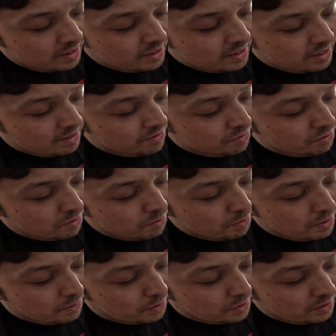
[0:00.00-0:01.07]
Kind of
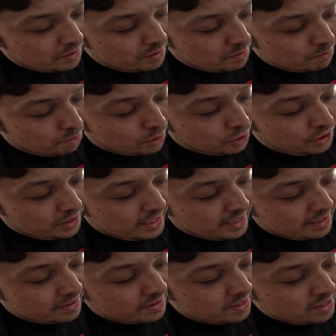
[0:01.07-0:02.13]
be able to push it
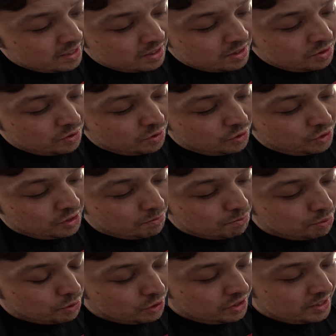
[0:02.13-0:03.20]
in so that you can
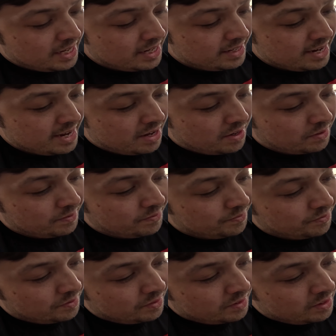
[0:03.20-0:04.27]
push that down
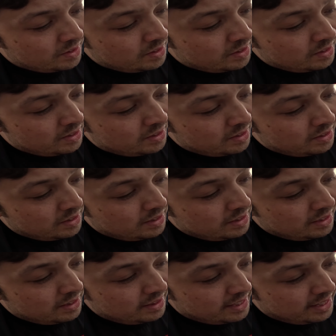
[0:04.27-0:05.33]

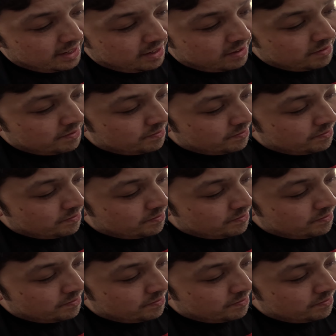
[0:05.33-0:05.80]
in there.